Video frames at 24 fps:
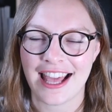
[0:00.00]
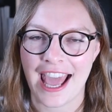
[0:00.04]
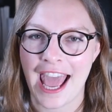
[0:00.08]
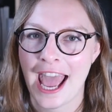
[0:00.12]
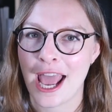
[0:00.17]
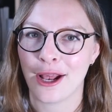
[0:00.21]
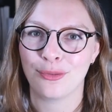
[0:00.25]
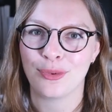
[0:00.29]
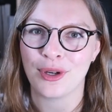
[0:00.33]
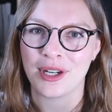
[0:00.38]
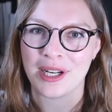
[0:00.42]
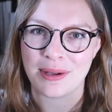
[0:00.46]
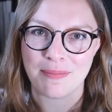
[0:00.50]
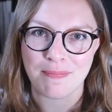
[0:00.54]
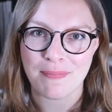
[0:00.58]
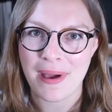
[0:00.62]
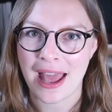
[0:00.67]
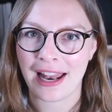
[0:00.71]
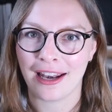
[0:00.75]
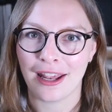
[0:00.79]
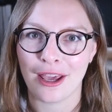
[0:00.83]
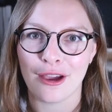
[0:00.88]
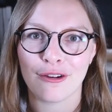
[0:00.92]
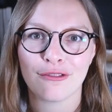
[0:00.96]
Edward and
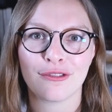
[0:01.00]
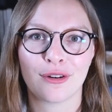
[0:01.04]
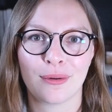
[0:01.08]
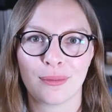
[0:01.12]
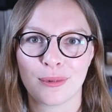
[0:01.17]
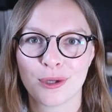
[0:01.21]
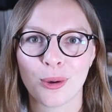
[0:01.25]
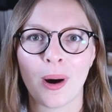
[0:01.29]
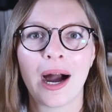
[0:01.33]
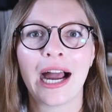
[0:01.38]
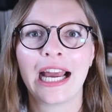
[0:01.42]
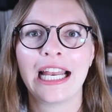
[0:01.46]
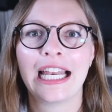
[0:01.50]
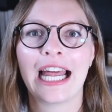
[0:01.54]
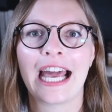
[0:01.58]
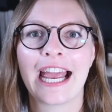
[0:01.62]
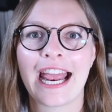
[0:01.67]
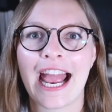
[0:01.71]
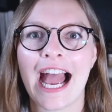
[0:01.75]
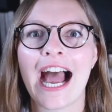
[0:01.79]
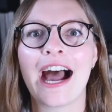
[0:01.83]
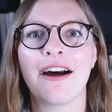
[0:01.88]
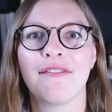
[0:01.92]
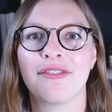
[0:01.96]
Bella from
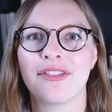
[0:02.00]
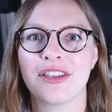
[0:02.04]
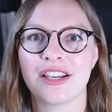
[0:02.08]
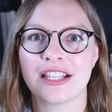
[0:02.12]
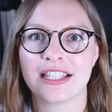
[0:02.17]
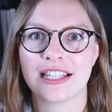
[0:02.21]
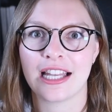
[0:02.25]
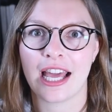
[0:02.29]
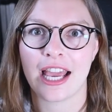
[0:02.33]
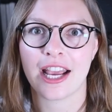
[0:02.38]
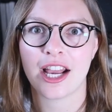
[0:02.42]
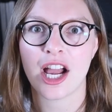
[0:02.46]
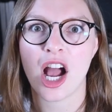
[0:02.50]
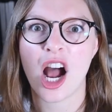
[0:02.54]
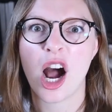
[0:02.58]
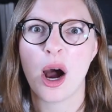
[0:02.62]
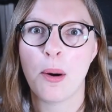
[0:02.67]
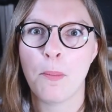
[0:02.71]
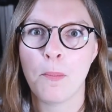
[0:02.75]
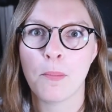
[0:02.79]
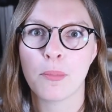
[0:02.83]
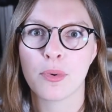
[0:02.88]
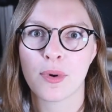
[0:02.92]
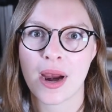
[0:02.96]
Twilight have this like
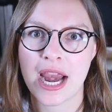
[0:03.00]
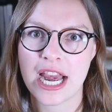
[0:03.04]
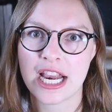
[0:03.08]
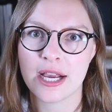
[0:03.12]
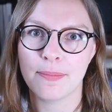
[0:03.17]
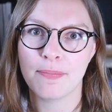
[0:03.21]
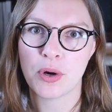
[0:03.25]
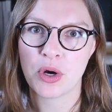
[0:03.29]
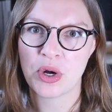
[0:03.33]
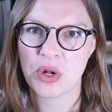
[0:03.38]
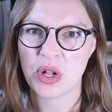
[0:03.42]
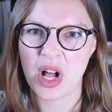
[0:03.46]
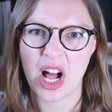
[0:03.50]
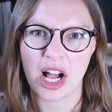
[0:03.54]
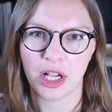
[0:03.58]
unbreakable,